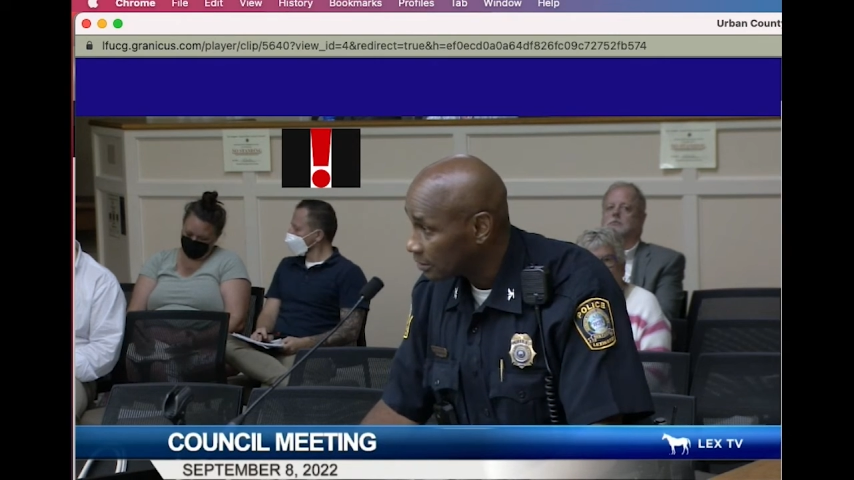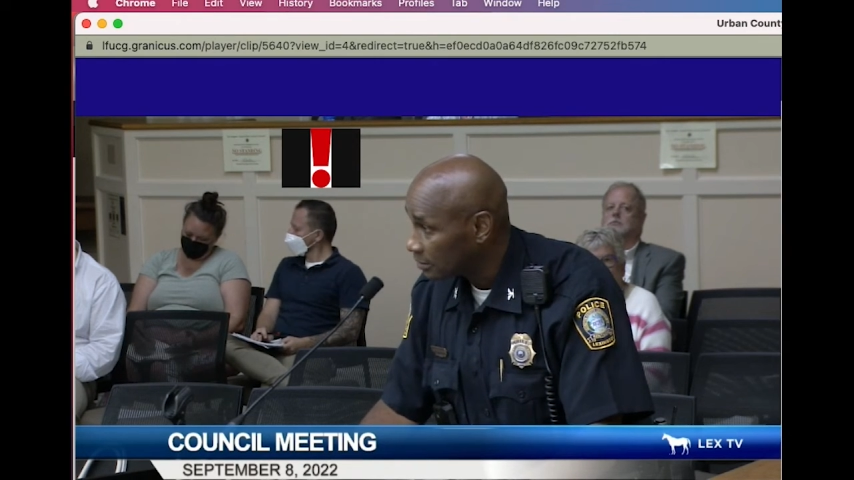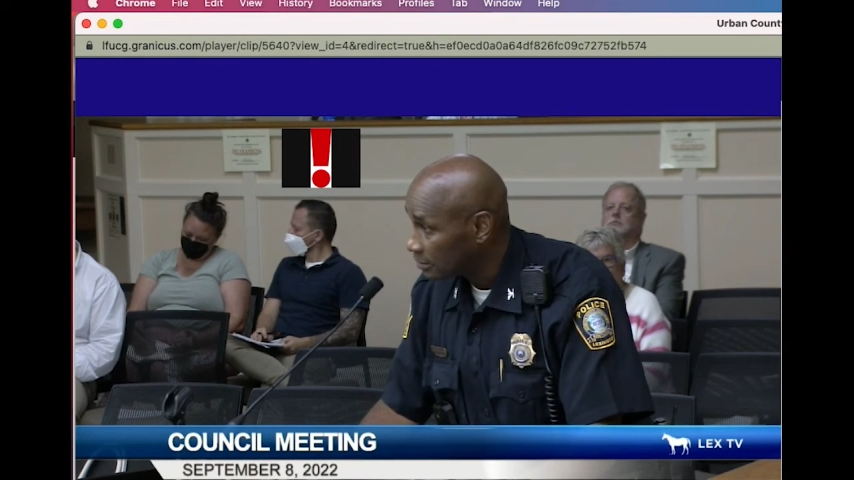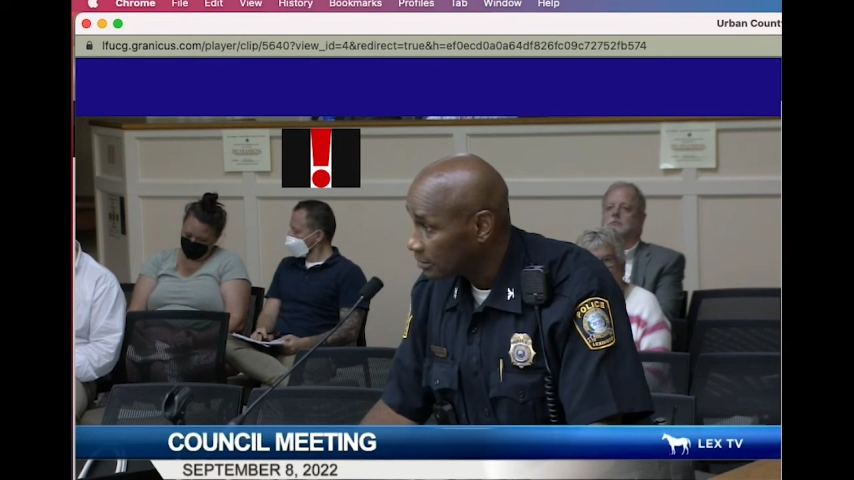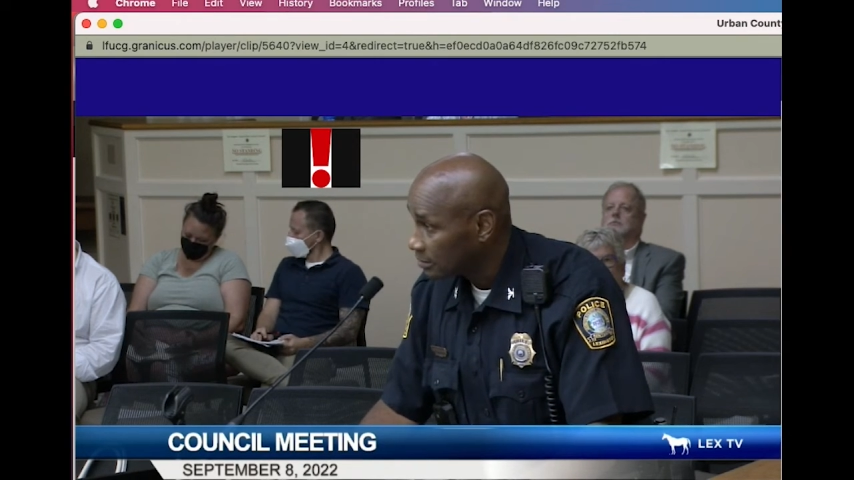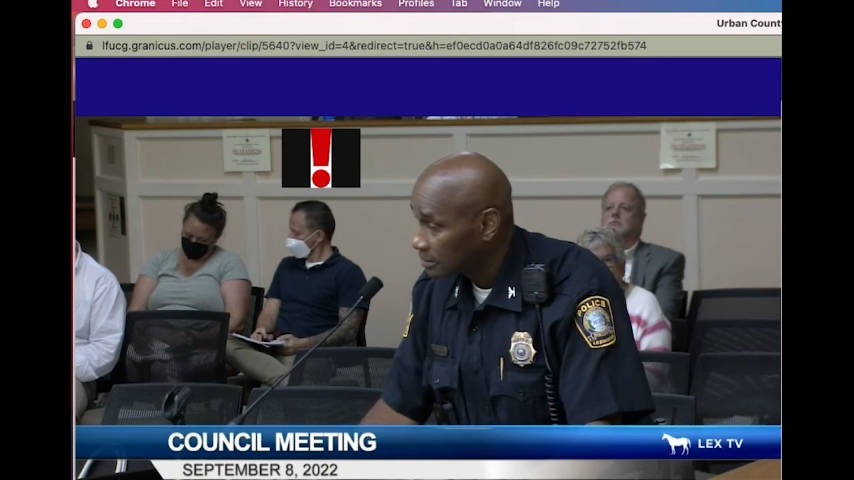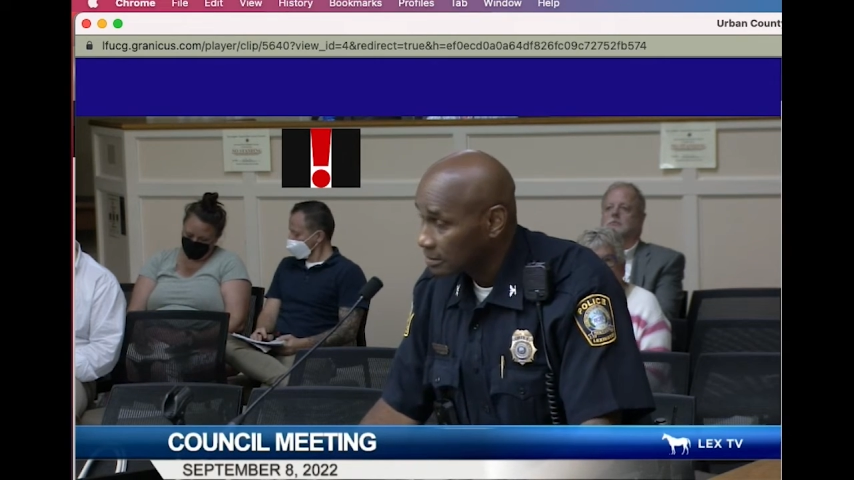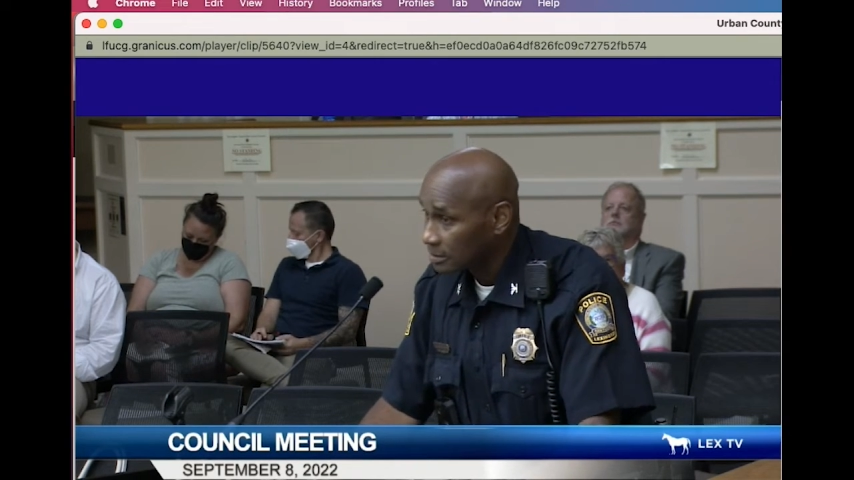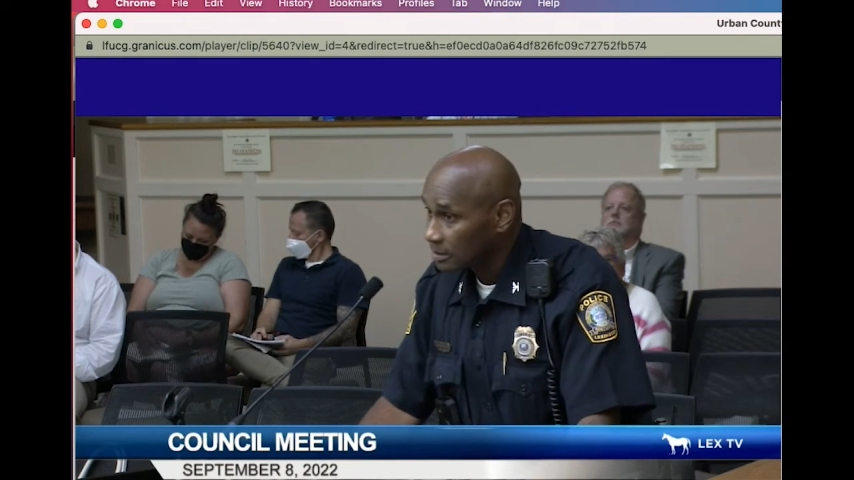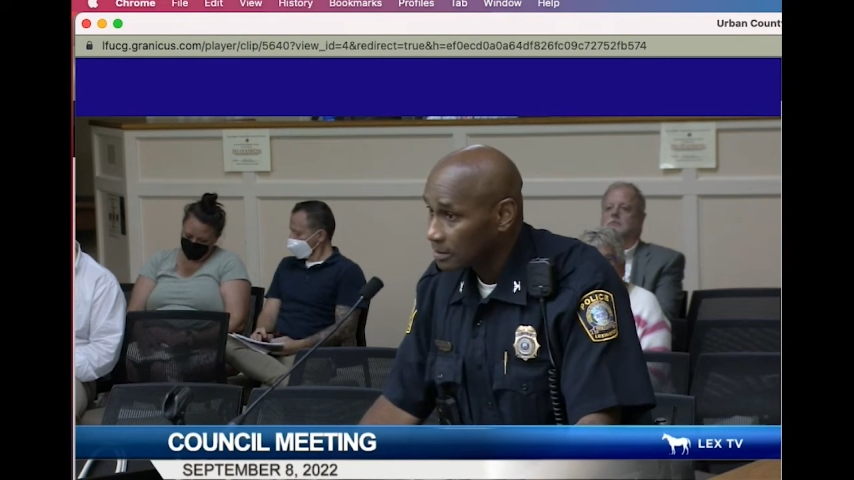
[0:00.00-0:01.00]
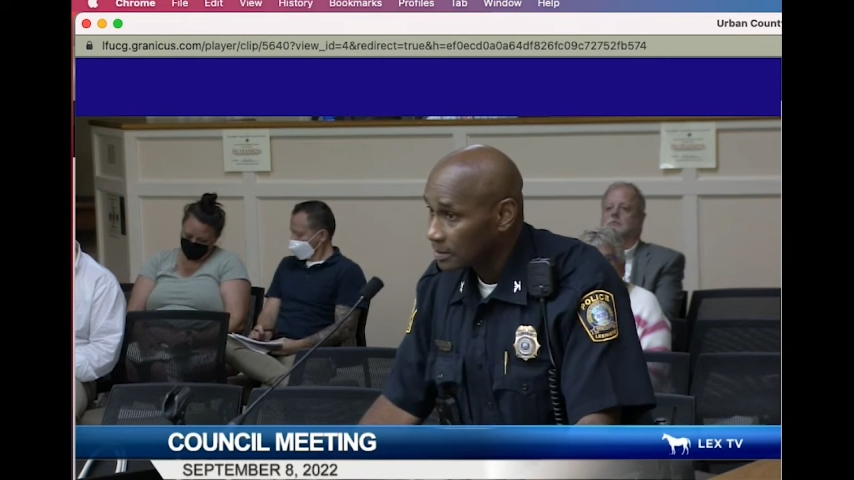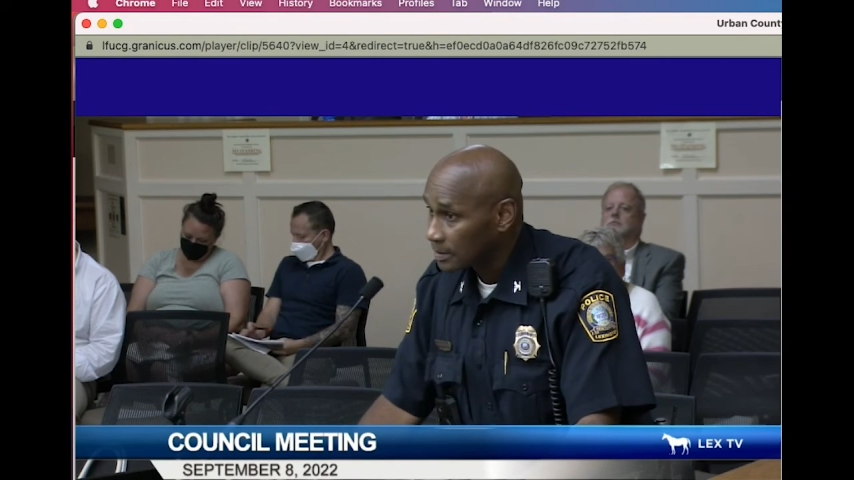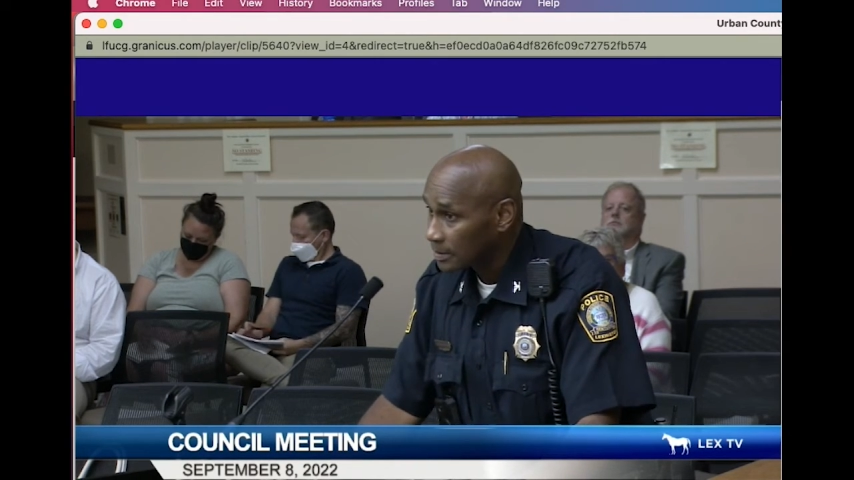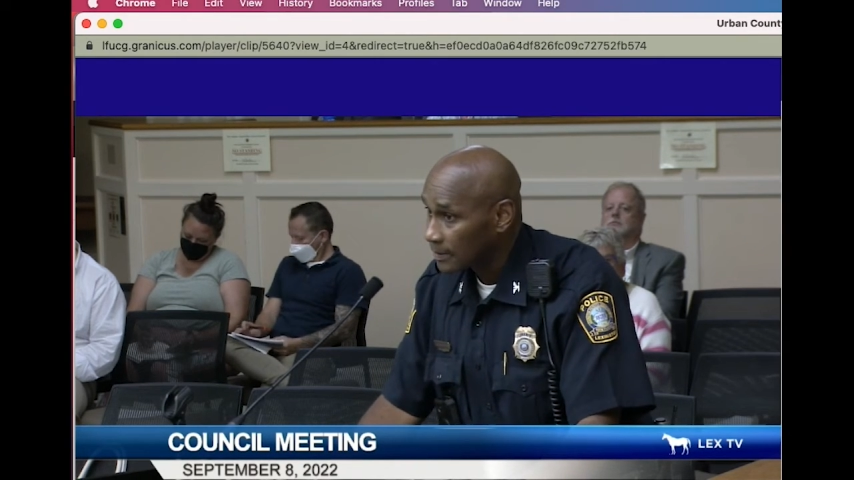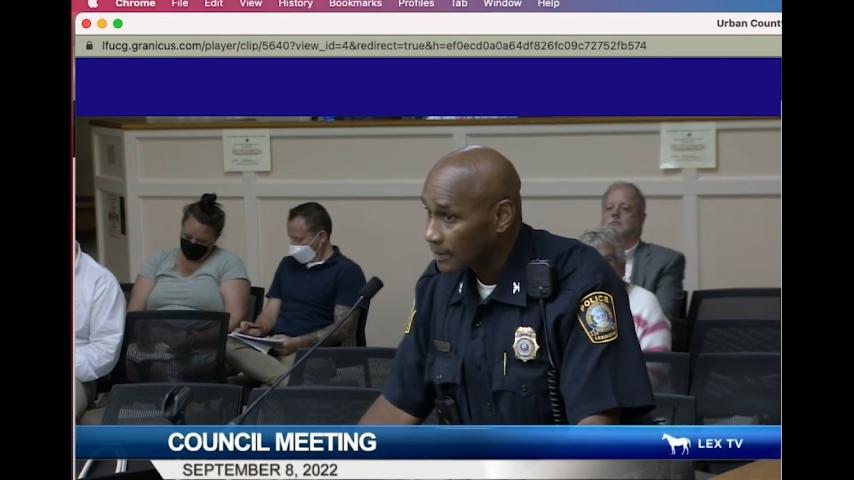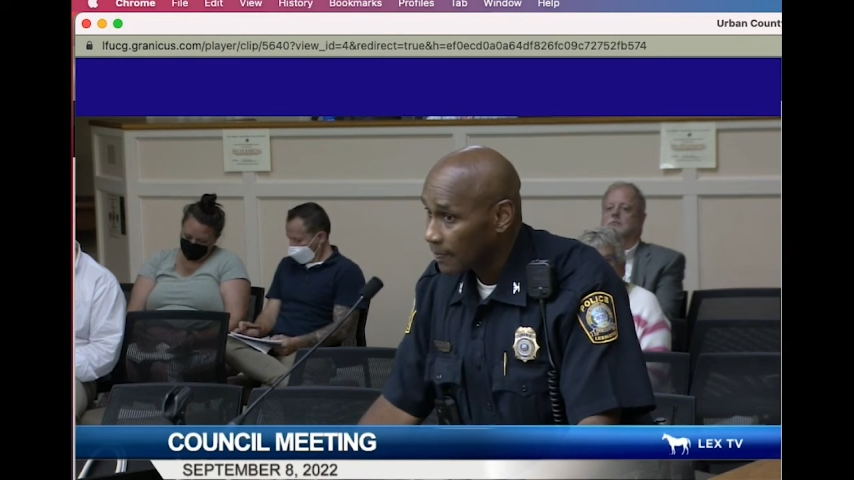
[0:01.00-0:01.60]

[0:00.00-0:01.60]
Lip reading: trouble and make mistakes,